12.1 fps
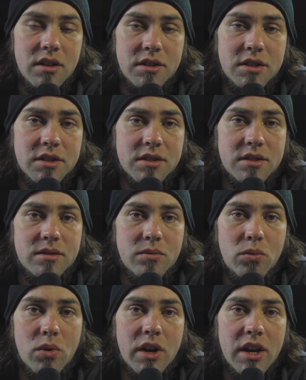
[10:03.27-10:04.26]
This is
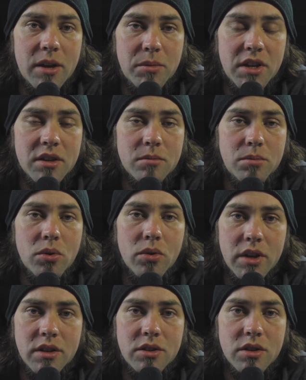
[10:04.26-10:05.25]
why I make it a
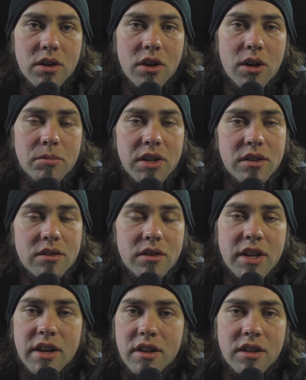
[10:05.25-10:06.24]
point to comment
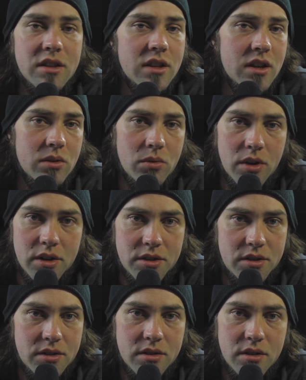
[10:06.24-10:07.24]
on anything that I
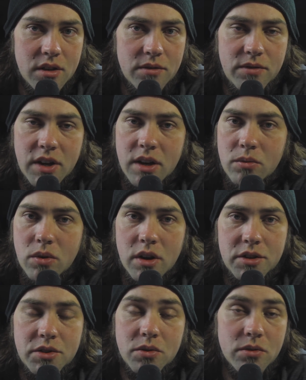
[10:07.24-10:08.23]
watch. If I
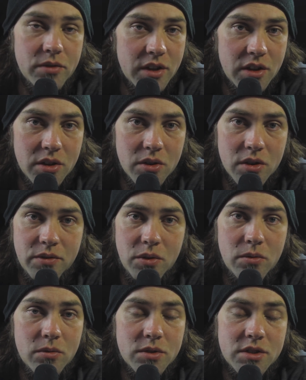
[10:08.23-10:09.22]
watch your video, if
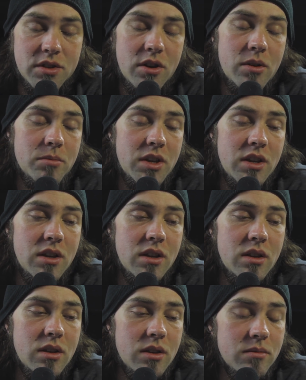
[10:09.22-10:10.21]
you saw
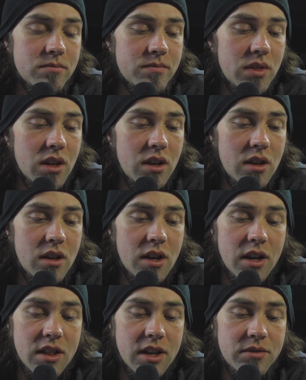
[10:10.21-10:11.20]
me and
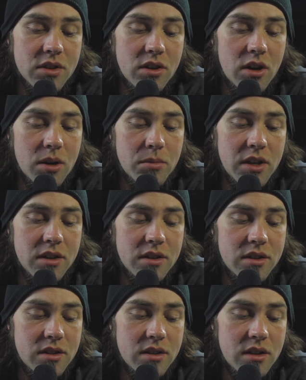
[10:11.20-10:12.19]
I left a comment,